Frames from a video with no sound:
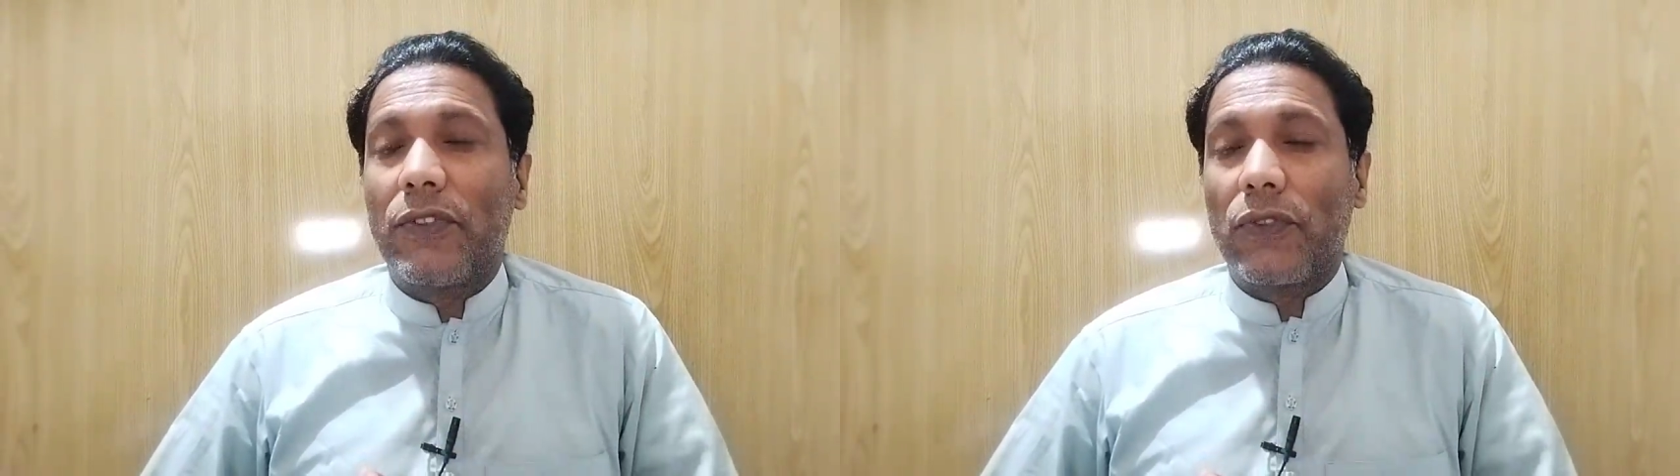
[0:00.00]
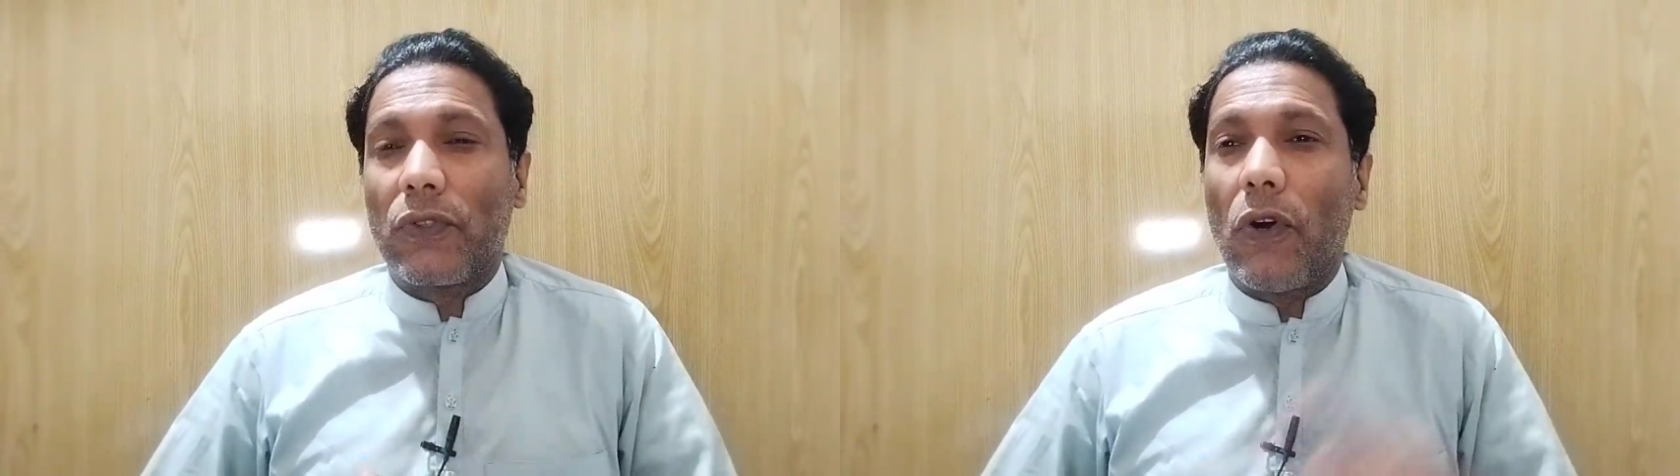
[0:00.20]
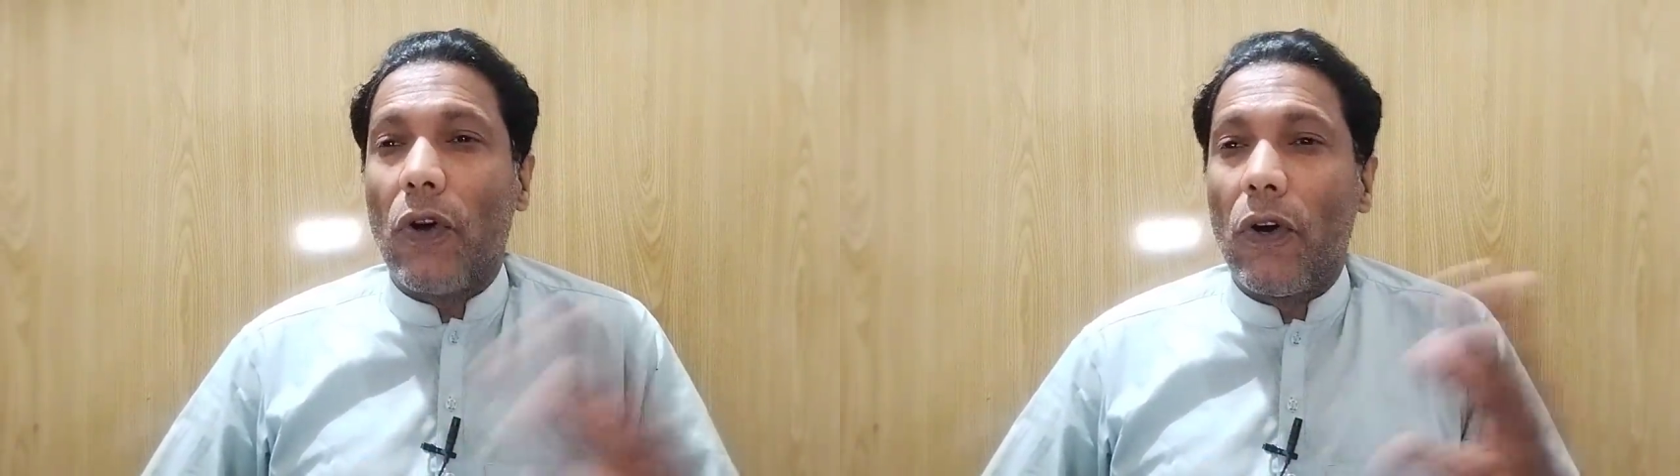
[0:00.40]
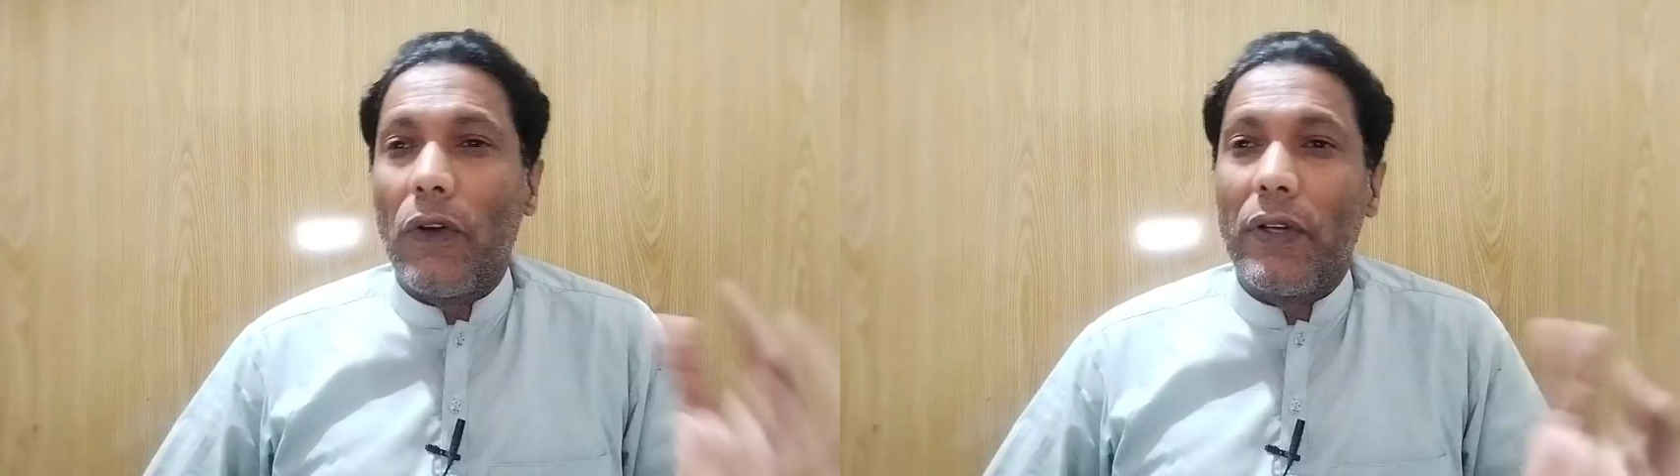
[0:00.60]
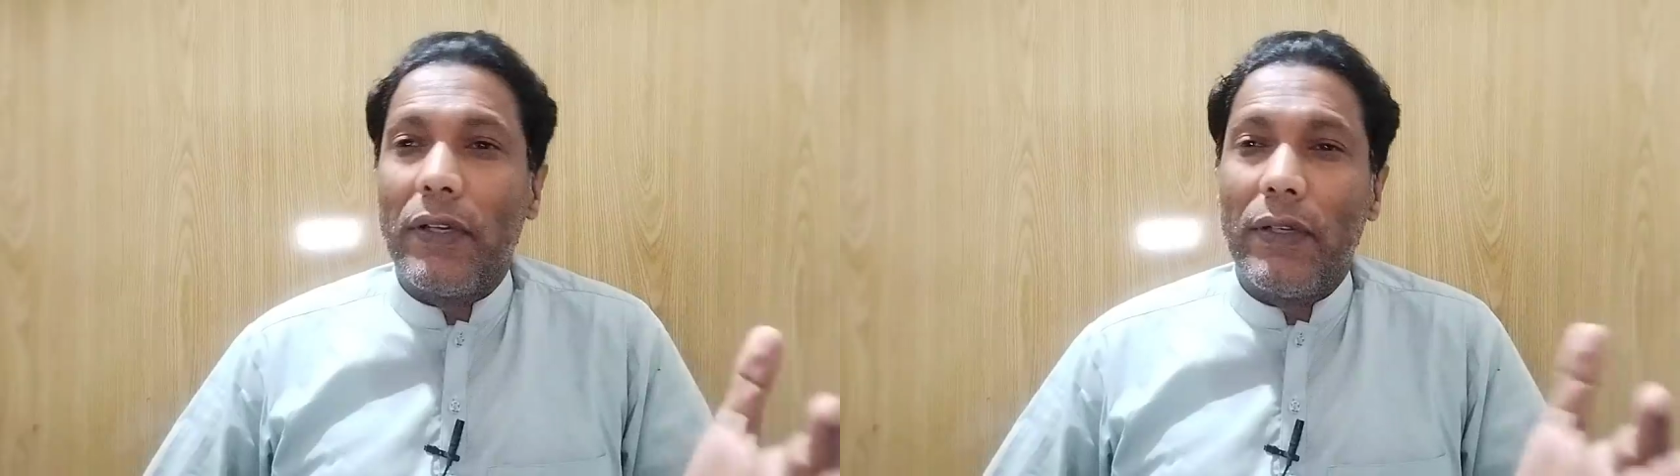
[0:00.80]

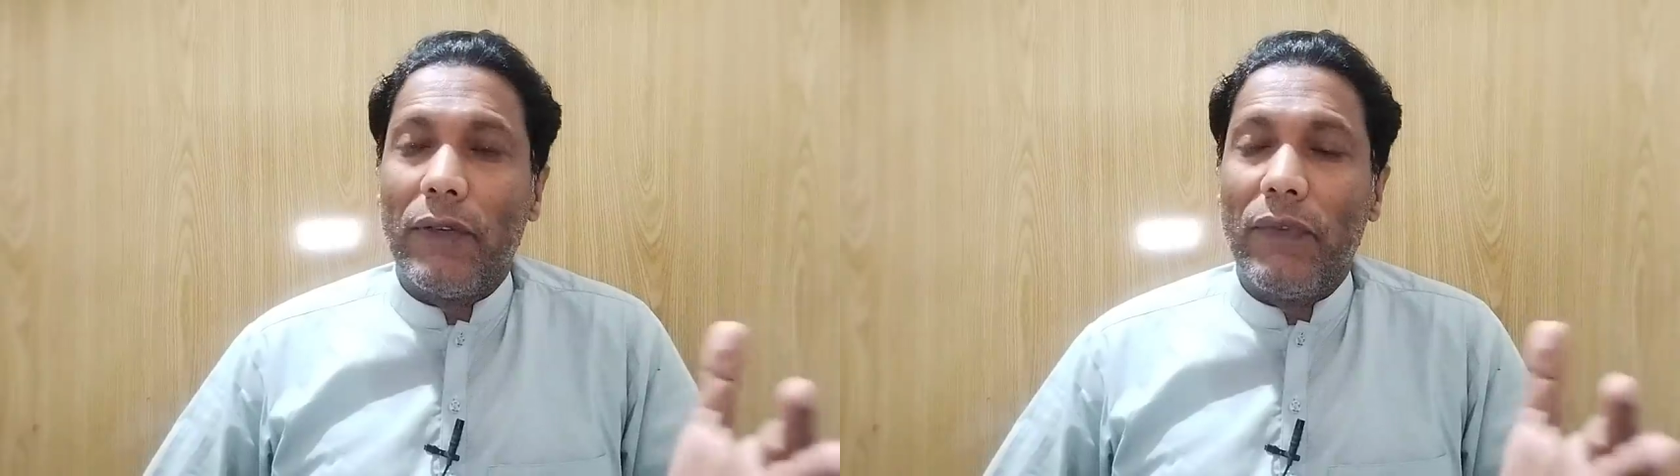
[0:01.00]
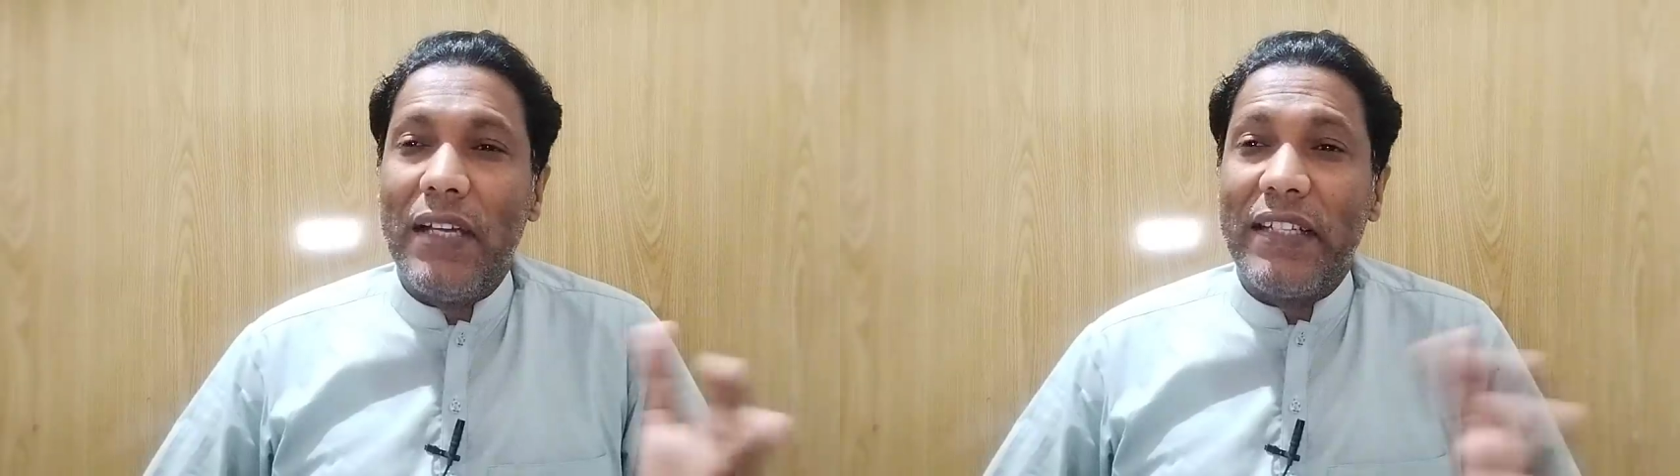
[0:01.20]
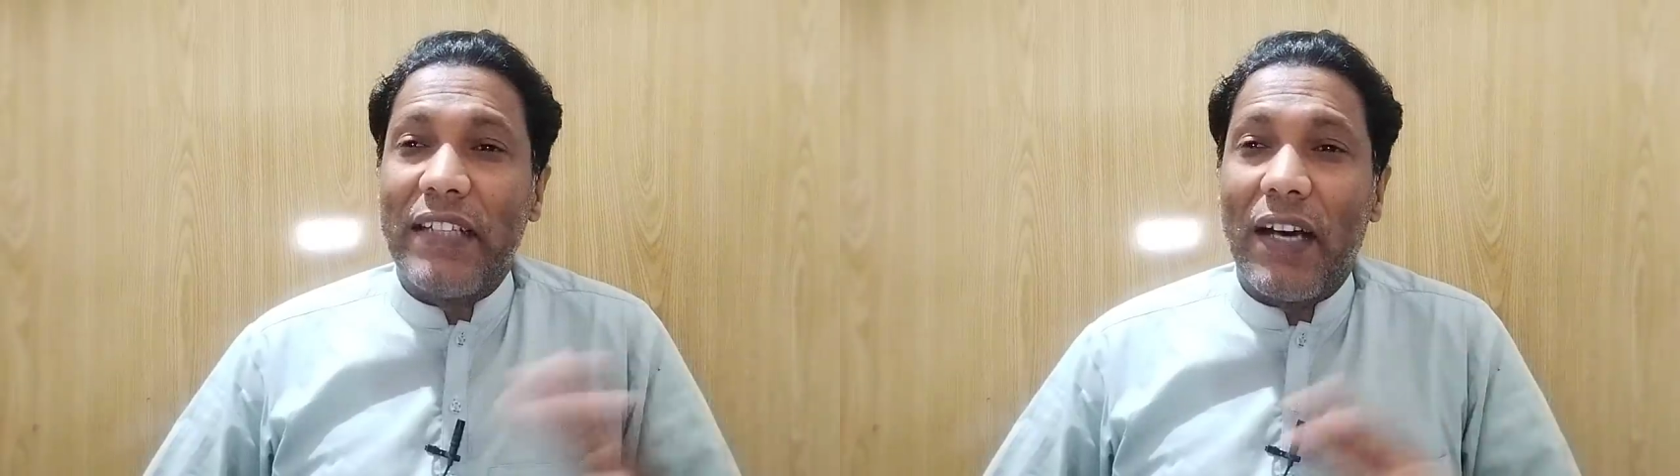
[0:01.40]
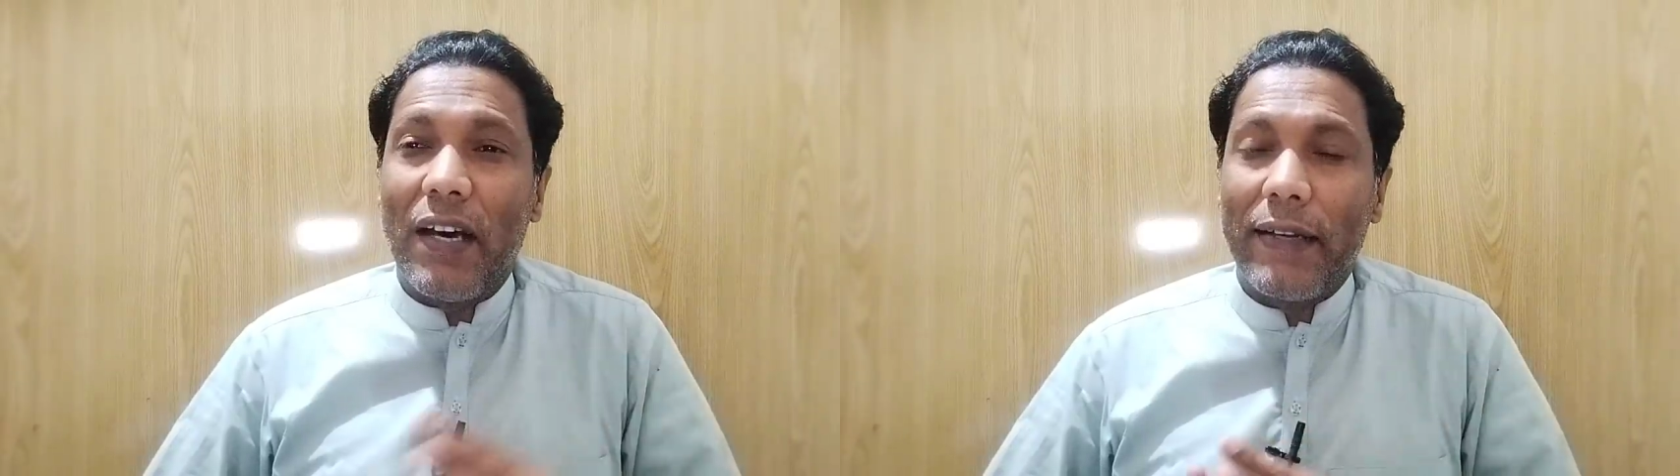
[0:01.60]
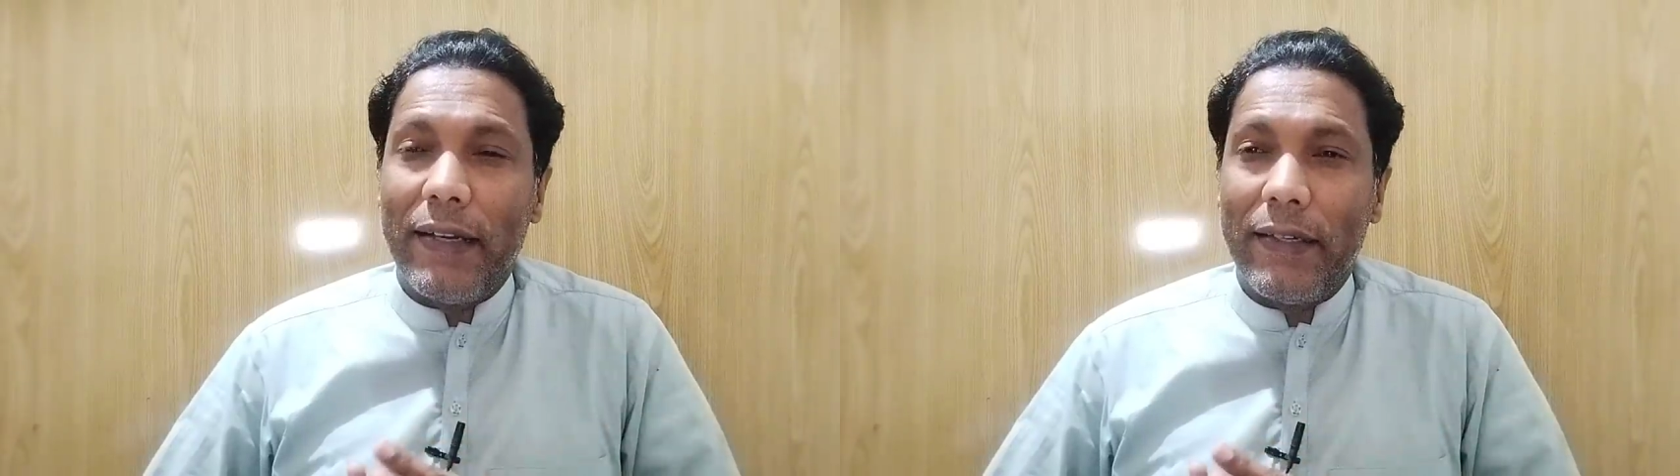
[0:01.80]
squad will
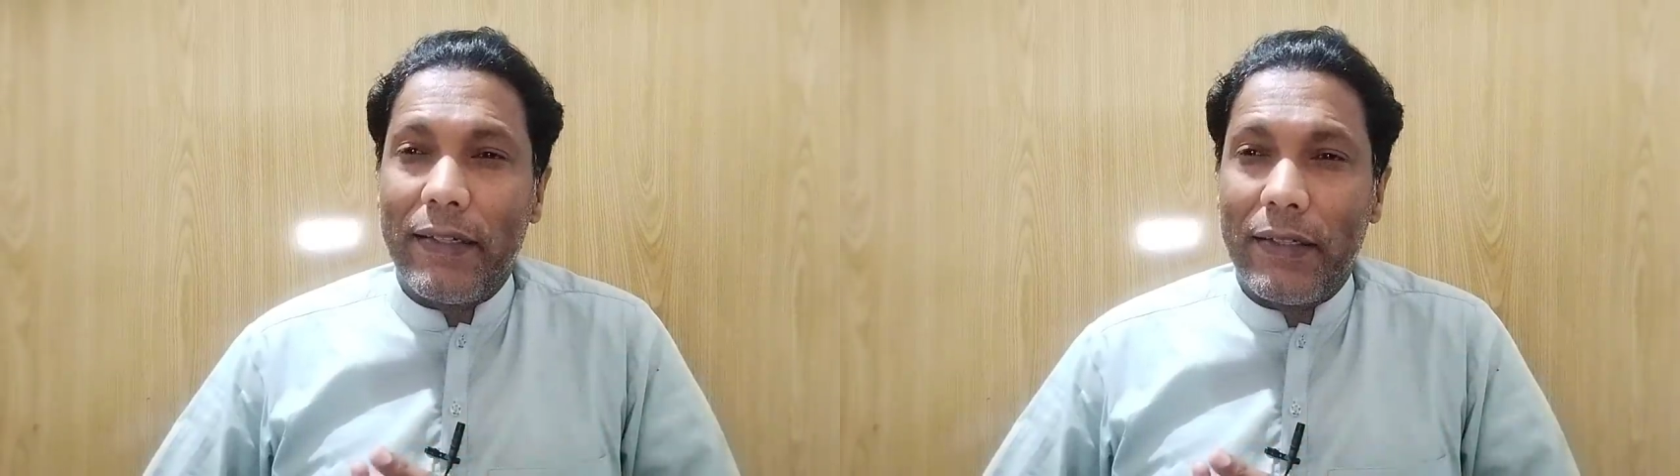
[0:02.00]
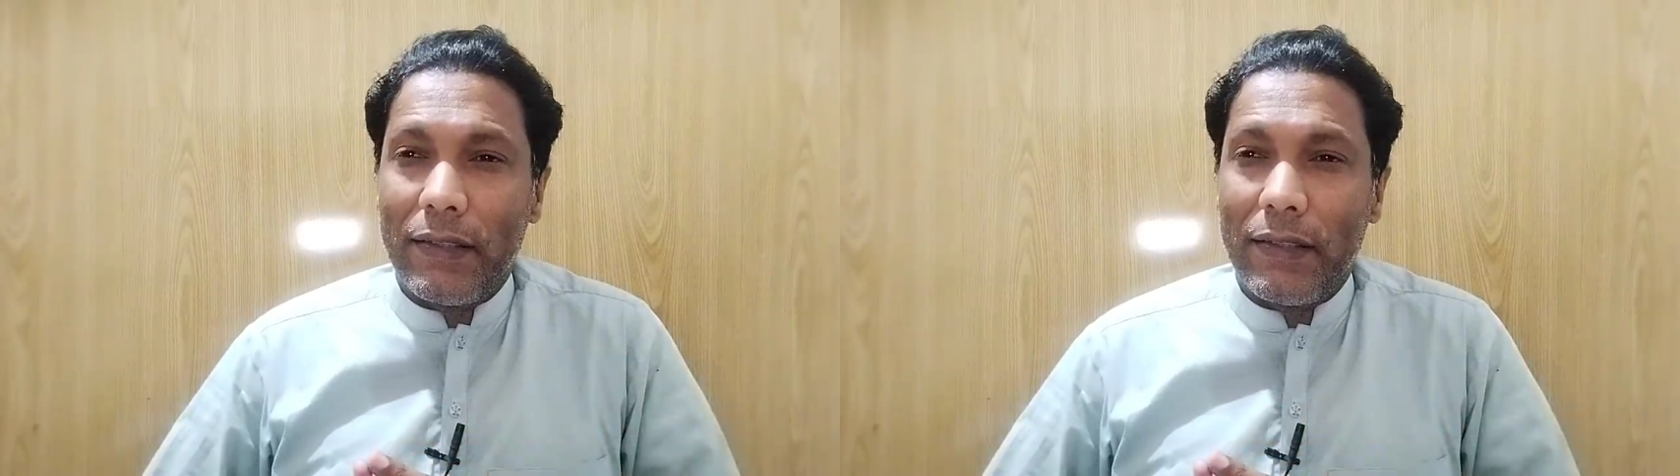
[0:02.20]
target,